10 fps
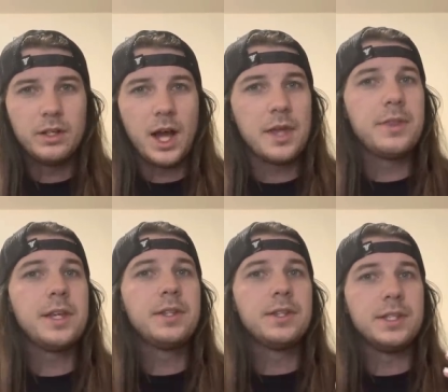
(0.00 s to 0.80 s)
I
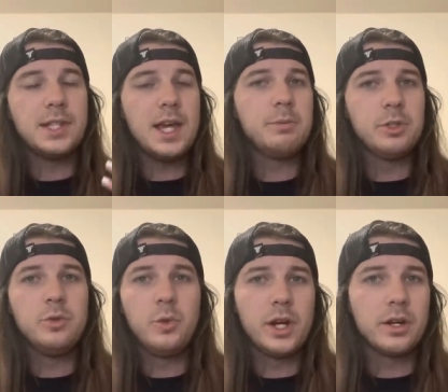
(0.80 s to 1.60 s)
think that the
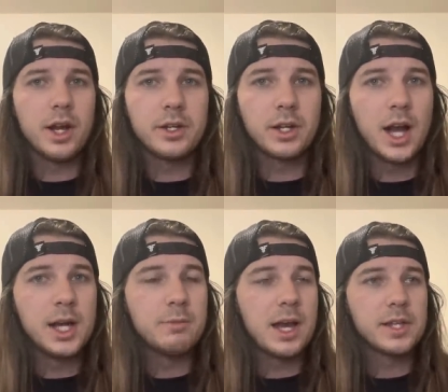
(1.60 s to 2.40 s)
debut We Are Not Your
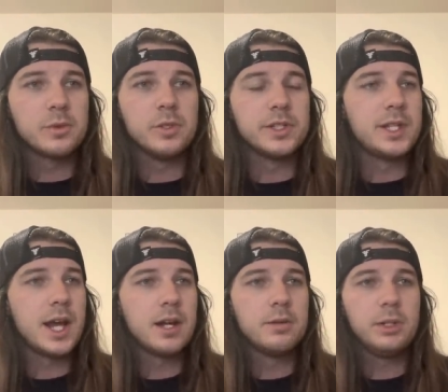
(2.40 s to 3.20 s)
Kind mask was
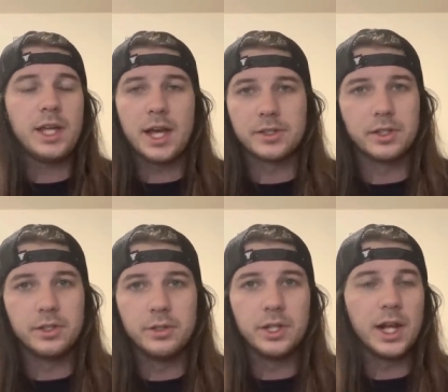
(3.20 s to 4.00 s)
terribly
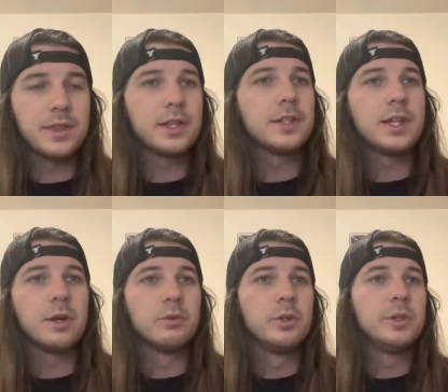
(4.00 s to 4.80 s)
executed. I think that
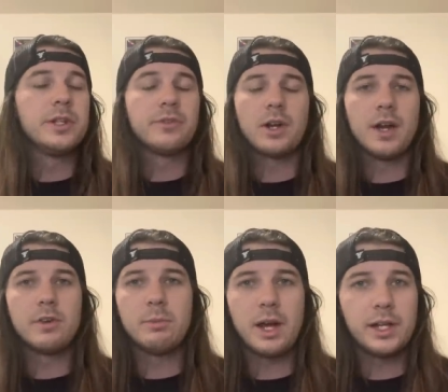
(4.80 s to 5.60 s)
that ruined it for
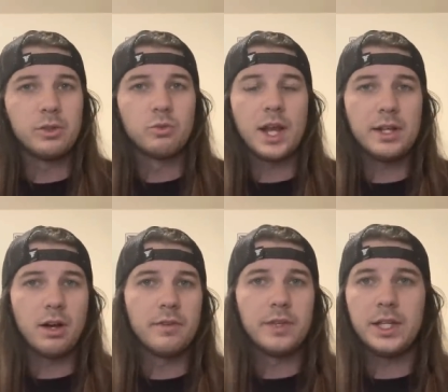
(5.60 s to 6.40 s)
everybody right
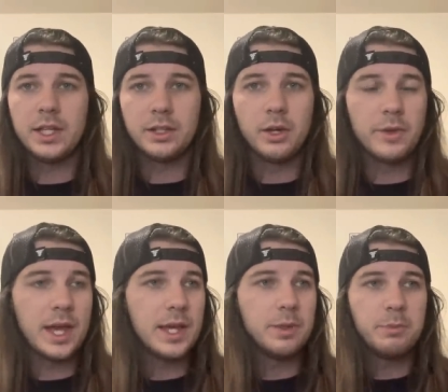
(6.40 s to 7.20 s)
off the get go. They
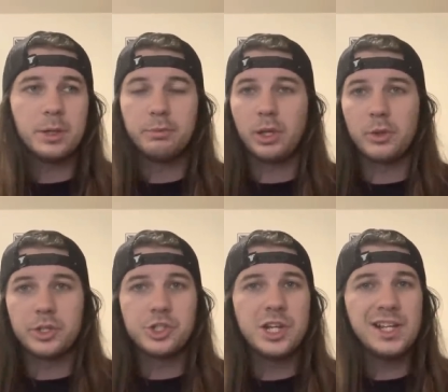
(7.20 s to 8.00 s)
had the big
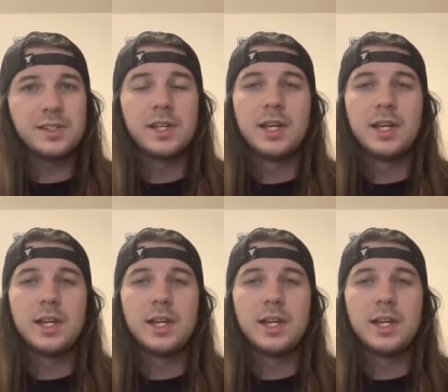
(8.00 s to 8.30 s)
bloated cheeks.